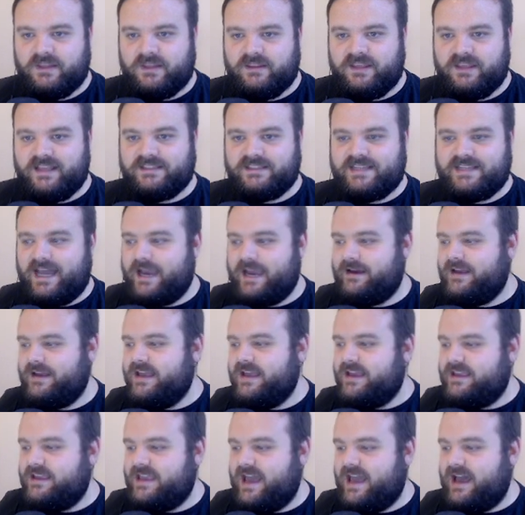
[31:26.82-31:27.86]
the entire
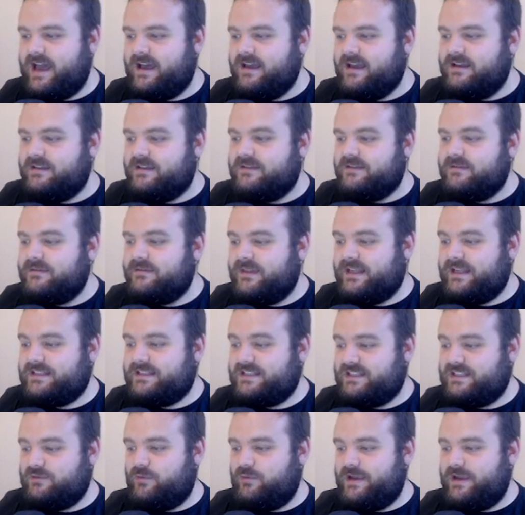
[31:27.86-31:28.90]
yeah. This
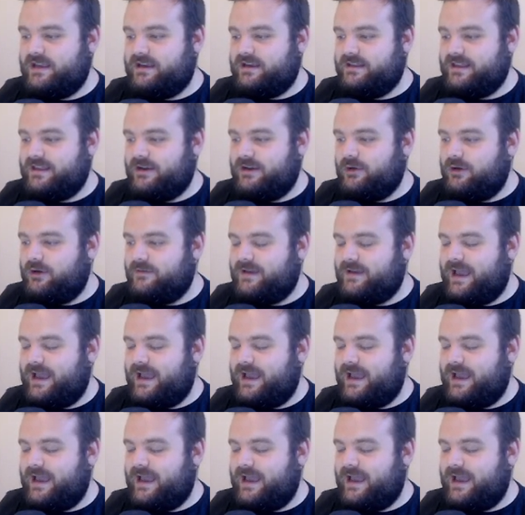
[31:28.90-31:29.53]
is weaker than all.